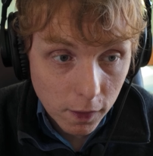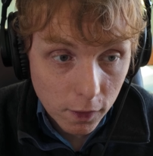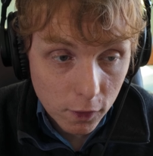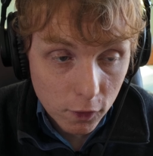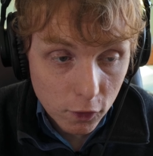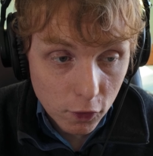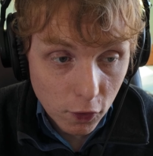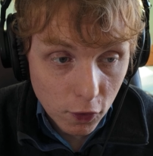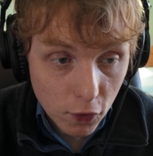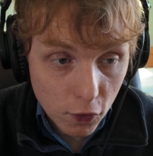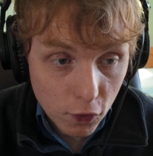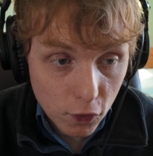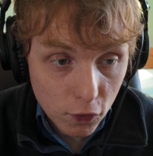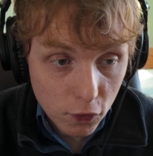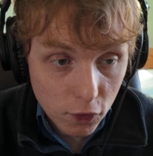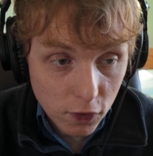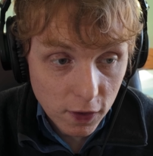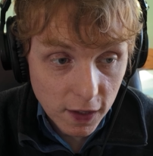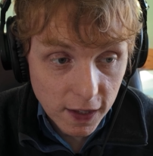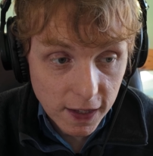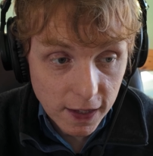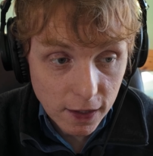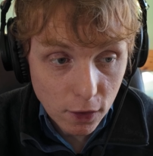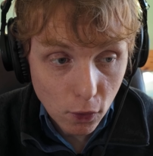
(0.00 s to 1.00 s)
So you can
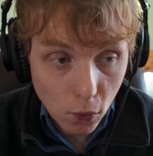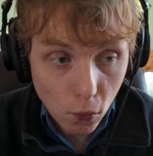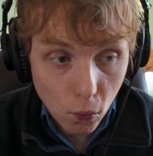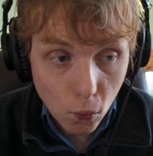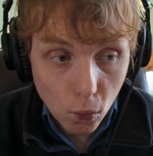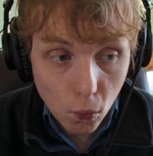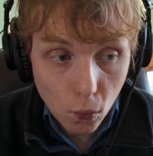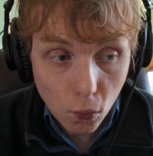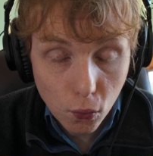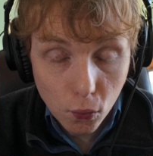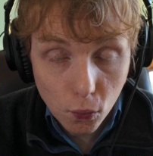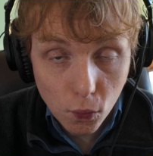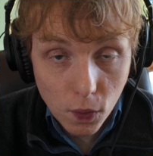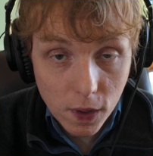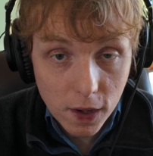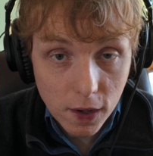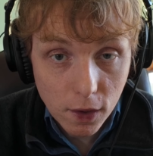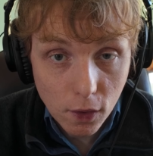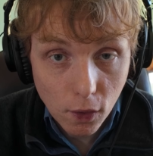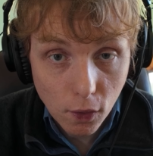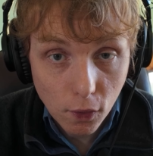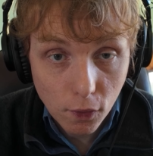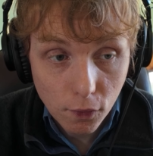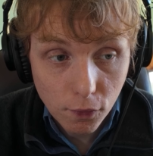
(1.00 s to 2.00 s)
see all
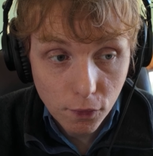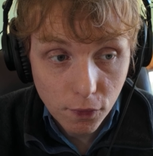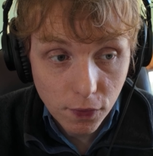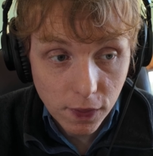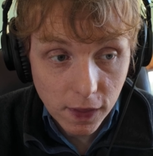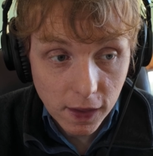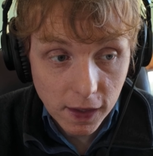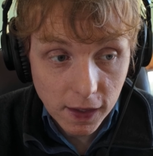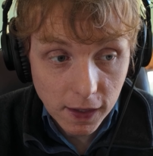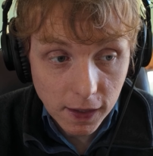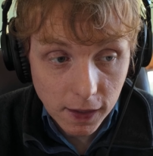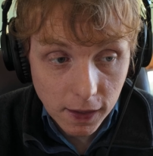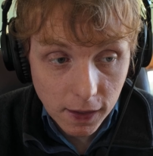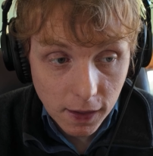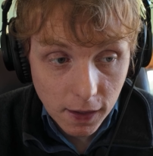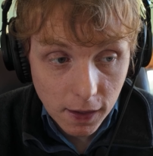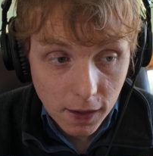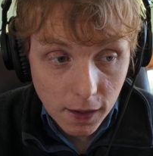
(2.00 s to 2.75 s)
three of the